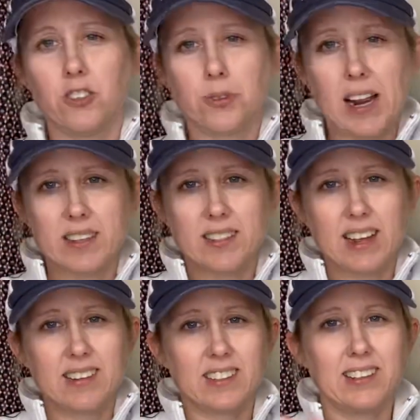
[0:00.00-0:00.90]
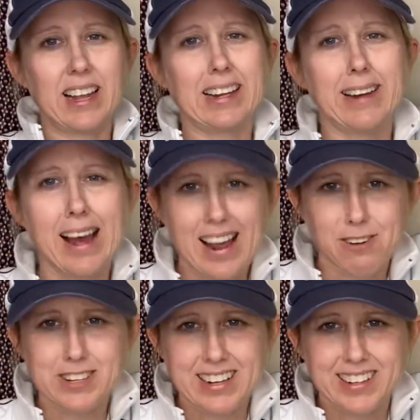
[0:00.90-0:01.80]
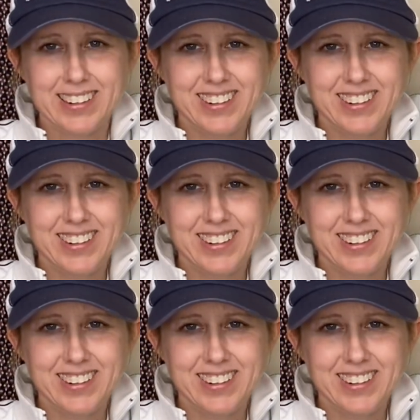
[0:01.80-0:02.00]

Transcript: dress as in like not outdated.